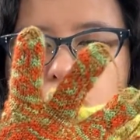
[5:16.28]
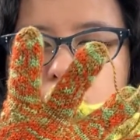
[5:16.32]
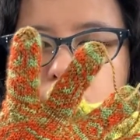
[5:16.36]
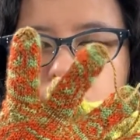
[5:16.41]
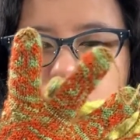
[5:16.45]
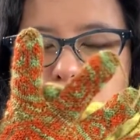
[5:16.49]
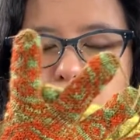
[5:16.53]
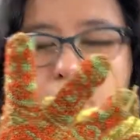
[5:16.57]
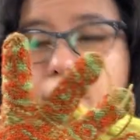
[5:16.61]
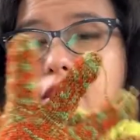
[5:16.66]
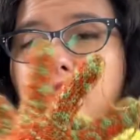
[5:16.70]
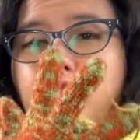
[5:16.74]

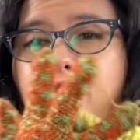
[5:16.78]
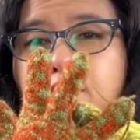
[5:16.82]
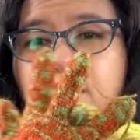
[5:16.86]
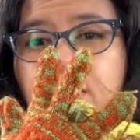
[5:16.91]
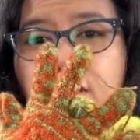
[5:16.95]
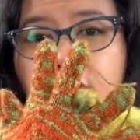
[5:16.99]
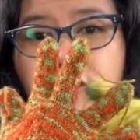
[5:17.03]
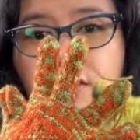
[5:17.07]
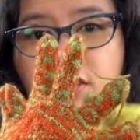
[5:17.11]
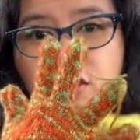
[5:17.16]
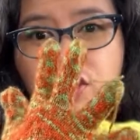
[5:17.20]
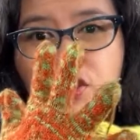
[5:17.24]
the
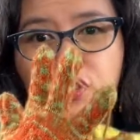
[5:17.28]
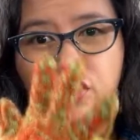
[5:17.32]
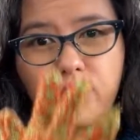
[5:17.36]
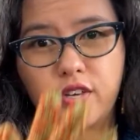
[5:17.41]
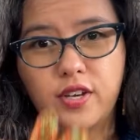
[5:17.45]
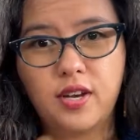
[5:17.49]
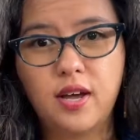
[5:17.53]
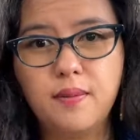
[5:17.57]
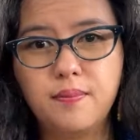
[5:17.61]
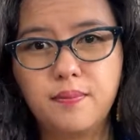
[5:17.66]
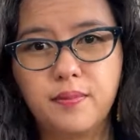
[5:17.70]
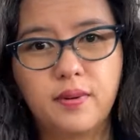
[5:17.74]
fingers join
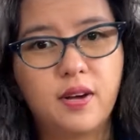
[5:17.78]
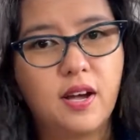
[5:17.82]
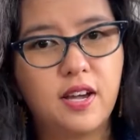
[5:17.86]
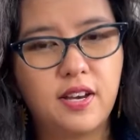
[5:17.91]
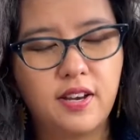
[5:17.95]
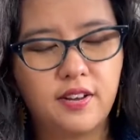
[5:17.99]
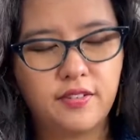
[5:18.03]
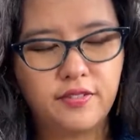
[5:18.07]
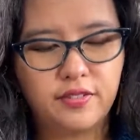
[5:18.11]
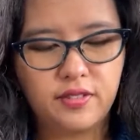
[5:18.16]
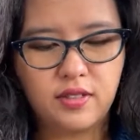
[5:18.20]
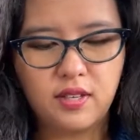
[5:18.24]
up, I
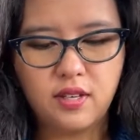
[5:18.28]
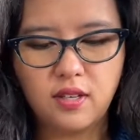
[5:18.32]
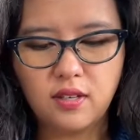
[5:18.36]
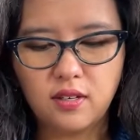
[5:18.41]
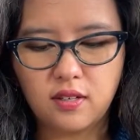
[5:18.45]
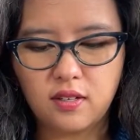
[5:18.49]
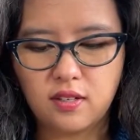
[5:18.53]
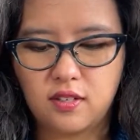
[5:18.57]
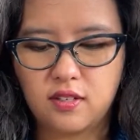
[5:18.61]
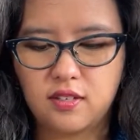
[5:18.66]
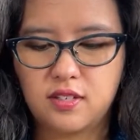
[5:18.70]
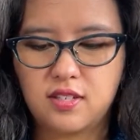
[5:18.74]
don't think,
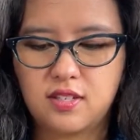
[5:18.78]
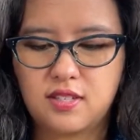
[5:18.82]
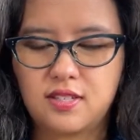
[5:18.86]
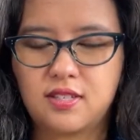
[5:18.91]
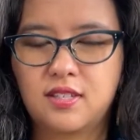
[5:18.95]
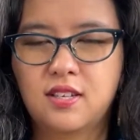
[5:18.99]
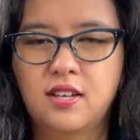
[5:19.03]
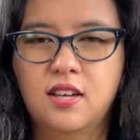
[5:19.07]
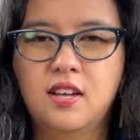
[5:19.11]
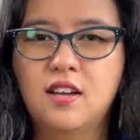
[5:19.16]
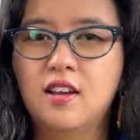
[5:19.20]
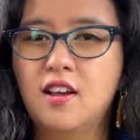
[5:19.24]
because
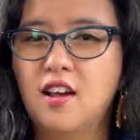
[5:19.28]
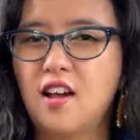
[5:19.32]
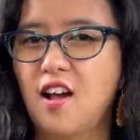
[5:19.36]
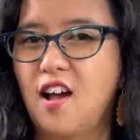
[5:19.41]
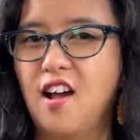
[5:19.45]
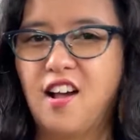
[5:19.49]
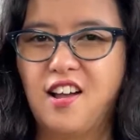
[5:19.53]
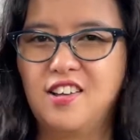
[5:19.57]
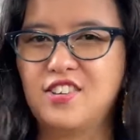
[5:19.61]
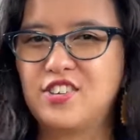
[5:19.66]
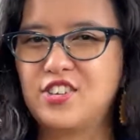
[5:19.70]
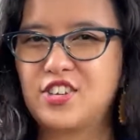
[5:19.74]

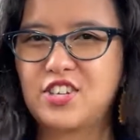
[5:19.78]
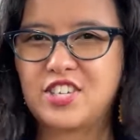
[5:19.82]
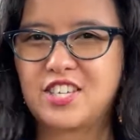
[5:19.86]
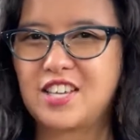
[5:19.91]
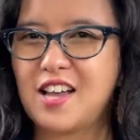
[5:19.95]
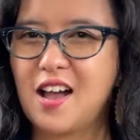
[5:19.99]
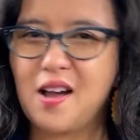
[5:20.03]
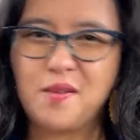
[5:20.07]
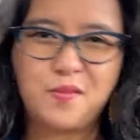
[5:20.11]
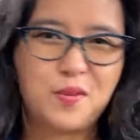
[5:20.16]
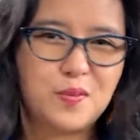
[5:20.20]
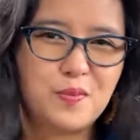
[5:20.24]
I just
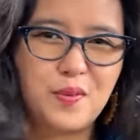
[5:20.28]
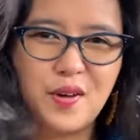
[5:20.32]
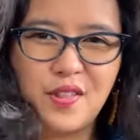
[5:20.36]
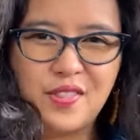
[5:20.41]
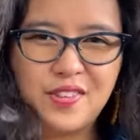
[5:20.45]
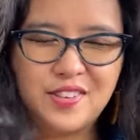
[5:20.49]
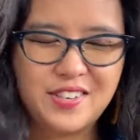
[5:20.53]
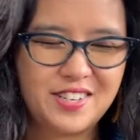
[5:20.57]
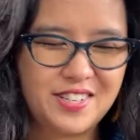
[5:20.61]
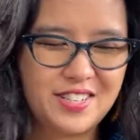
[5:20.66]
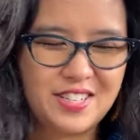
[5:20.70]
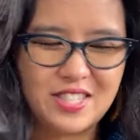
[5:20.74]
can't be
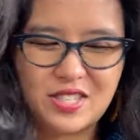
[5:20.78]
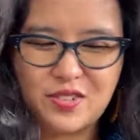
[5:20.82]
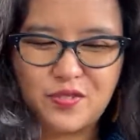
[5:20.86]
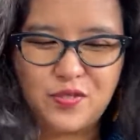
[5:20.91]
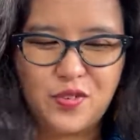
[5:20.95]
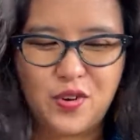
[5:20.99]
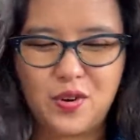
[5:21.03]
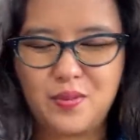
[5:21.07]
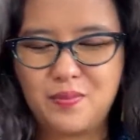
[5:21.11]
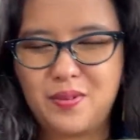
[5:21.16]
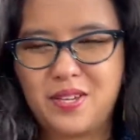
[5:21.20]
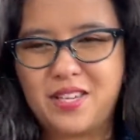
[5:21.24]
bothered and it's
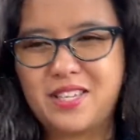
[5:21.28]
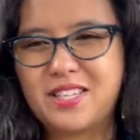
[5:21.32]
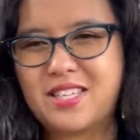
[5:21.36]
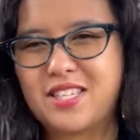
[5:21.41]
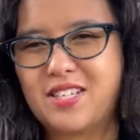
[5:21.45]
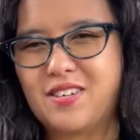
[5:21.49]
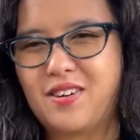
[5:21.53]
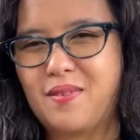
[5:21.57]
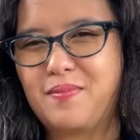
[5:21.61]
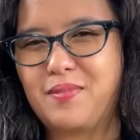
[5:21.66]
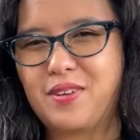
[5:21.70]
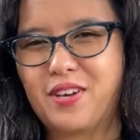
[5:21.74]
for me, so
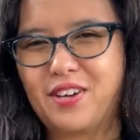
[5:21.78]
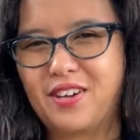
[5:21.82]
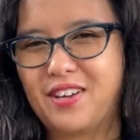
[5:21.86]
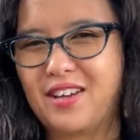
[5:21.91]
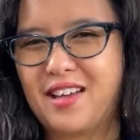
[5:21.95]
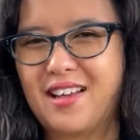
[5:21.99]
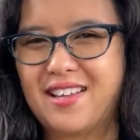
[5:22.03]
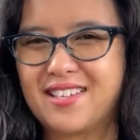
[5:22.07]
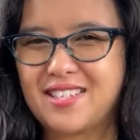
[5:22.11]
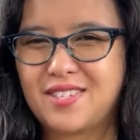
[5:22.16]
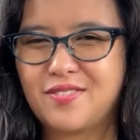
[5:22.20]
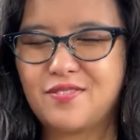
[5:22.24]
I'm not
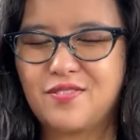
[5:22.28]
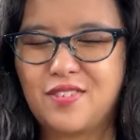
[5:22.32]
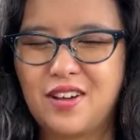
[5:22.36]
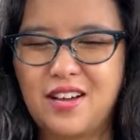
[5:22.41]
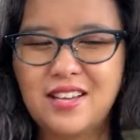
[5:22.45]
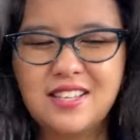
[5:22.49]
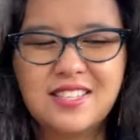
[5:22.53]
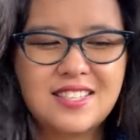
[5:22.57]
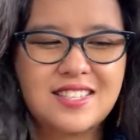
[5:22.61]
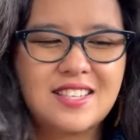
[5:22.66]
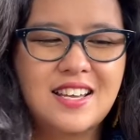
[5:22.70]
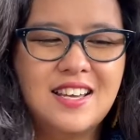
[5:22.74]
as
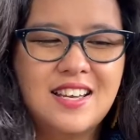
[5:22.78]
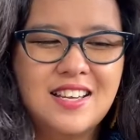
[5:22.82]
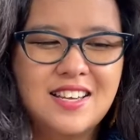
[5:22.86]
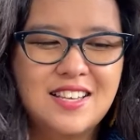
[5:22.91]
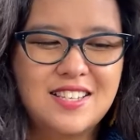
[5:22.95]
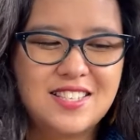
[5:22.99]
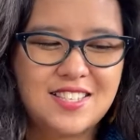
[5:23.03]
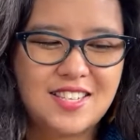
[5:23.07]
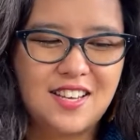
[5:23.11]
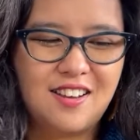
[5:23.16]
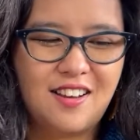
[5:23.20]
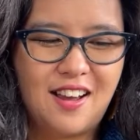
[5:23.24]
fussed.
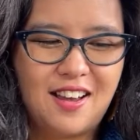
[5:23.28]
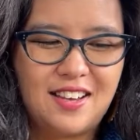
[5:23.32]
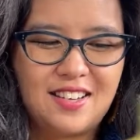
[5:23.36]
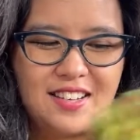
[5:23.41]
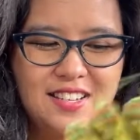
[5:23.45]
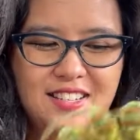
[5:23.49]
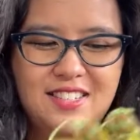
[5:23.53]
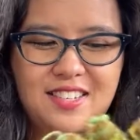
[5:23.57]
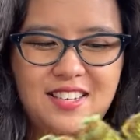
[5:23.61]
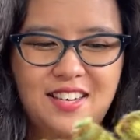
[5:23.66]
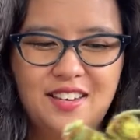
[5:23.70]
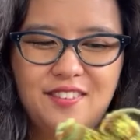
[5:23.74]
So I
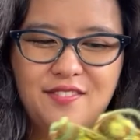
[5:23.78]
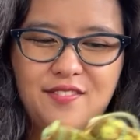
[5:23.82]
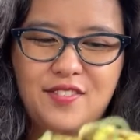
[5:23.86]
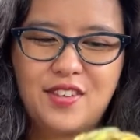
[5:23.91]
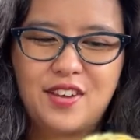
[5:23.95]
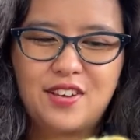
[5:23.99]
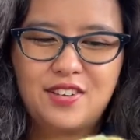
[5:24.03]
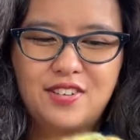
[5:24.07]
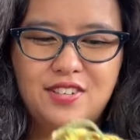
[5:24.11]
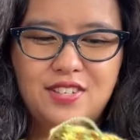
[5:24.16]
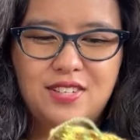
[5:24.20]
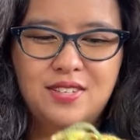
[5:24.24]
need to give
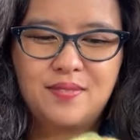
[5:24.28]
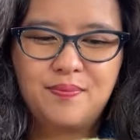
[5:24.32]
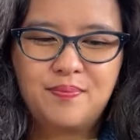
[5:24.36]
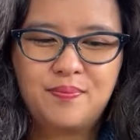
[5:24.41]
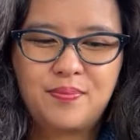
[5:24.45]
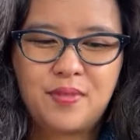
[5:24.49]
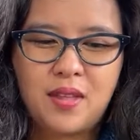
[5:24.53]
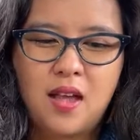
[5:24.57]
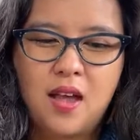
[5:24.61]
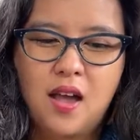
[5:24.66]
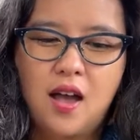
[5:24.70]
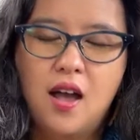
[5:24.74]
those
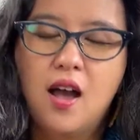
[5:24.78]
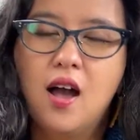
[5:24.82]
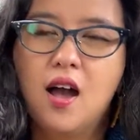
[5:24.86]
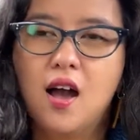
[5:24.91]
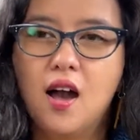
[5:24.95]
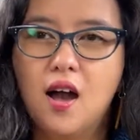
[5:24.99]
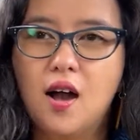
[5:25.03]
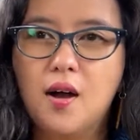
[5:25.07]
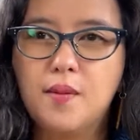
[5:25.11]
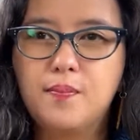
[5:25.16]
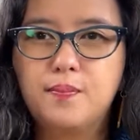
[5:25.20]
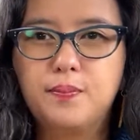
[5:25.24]

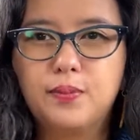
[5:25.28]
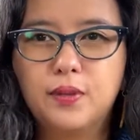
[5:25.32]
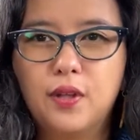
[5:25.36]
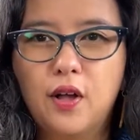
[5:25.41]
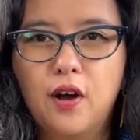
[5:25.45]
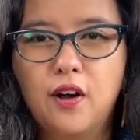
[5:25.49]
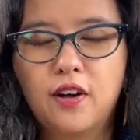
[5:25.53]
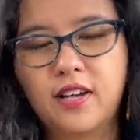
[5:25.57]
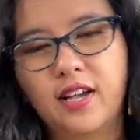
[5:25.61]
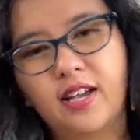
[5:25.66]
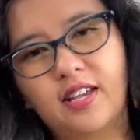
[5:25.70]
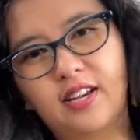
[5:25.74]
a
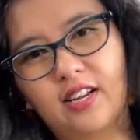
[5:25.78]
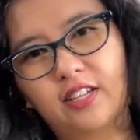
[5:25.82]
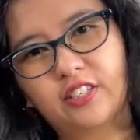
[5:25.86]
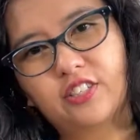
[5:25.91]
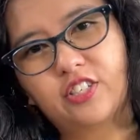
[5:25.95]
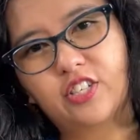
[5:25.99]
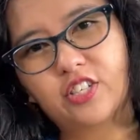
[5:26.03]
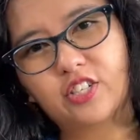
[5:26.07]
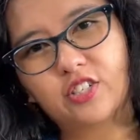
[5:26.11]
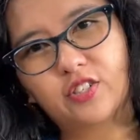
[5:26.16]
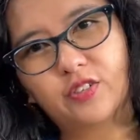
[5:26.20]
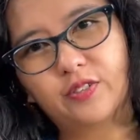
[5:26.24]
block, and I'll
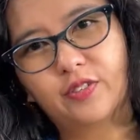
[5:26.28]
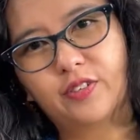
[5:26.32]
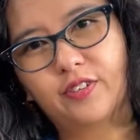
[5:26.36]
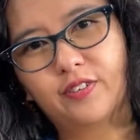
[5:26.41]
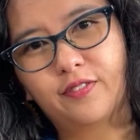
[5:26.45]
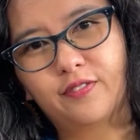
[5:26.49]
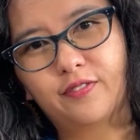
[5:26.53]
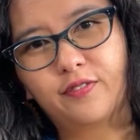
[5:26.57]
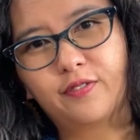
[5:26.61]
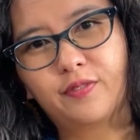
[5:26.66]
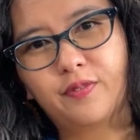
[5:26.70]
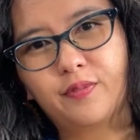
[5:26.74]
just sort
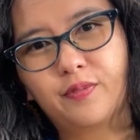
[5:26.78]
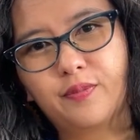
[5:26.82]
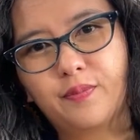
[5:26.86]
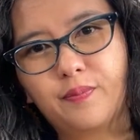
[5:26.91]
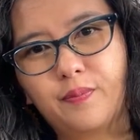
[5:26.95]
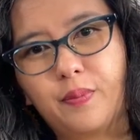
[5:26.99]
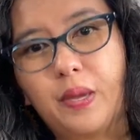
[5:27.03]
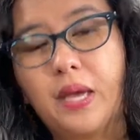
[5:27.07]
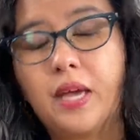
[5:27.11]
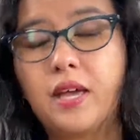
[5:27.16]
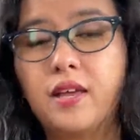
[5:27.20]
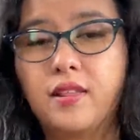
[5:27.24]
of
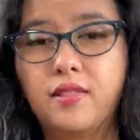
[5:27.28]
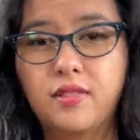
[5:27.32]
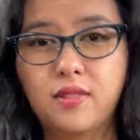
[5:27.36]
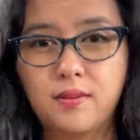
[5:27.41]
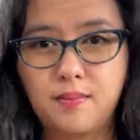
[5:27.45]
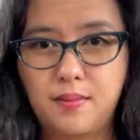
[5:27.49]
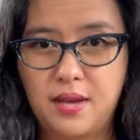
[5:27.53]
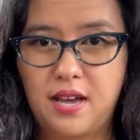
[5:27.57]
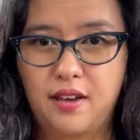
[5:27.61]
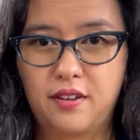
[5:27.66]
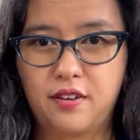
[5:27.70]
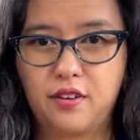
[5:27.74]
pin them
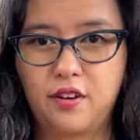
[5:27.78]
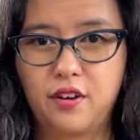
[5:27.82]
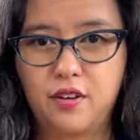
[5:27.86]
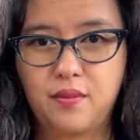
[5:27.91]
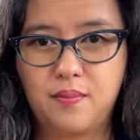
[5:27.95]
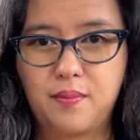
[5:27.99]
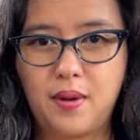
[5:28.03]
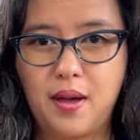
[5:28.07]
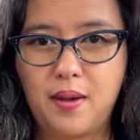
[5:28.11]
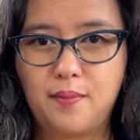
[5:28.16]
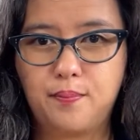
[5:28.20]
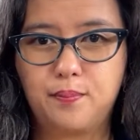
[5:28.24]
out on
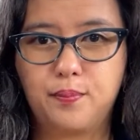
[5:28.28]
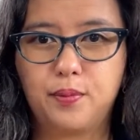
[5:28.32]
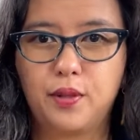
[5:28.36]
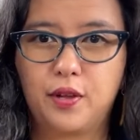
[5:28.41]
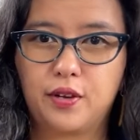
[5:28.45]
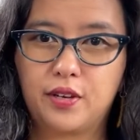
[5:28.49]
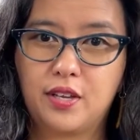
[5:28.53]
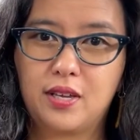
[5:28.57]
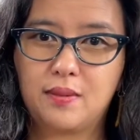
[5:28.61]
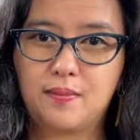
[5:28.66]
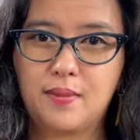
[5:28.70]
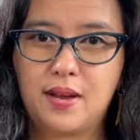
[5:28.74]
my
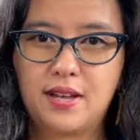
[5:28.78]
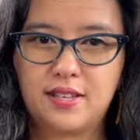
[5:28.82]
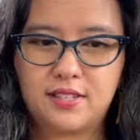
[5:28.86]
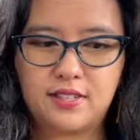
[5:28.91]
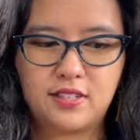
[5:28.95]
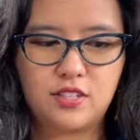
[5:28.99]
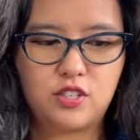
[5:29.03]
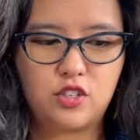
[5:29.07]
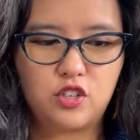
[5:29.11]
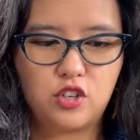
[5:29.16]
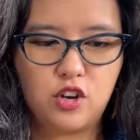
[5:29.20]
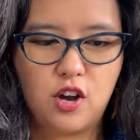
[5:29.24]
blocking mats
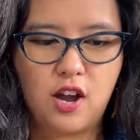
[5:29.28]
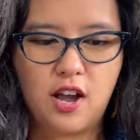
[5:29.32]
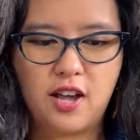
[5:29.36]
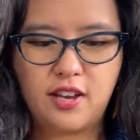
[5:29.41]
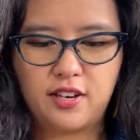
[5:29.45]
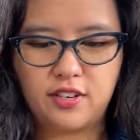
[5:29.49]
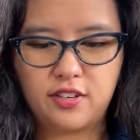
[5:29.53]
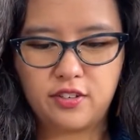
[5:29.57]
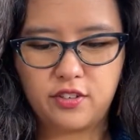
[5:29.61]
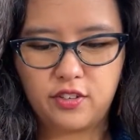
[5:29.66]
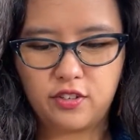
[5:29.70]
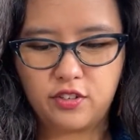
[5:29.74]
and try
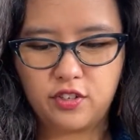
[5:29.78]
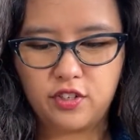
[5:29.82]
to